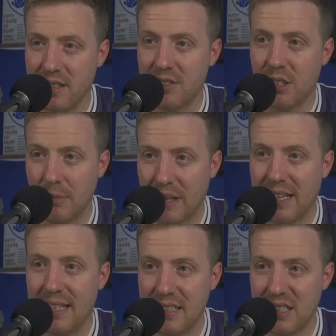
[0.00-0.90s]
So I'm
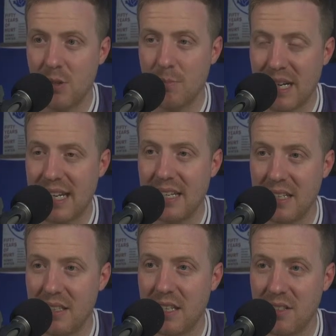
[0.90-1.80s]
glad he's come back in,
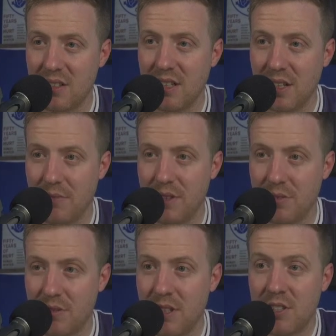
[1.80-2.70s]
and he's going to give
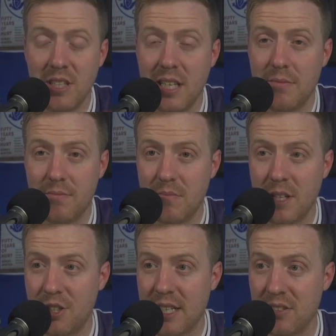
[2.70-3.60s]
a
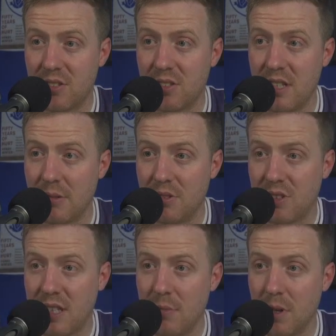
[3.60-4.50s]
chance, to
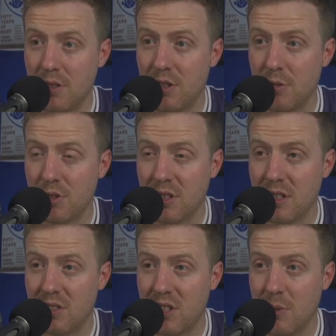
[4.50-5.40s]
see what Tuchel's going to
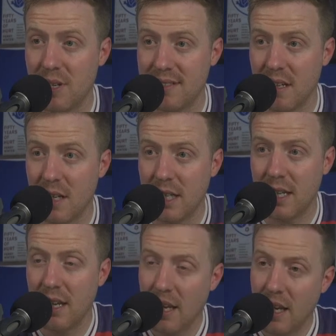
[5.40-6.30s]
see what he's like.
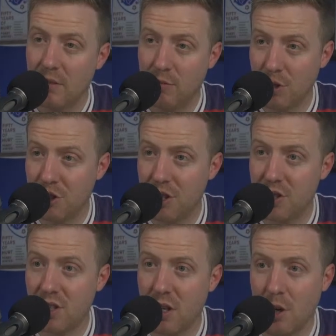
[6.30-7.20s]
Rodgers
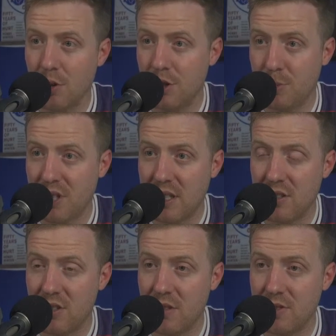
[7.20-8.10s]
100%
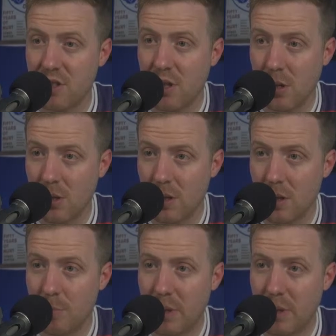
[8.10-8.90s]
deserves his call up.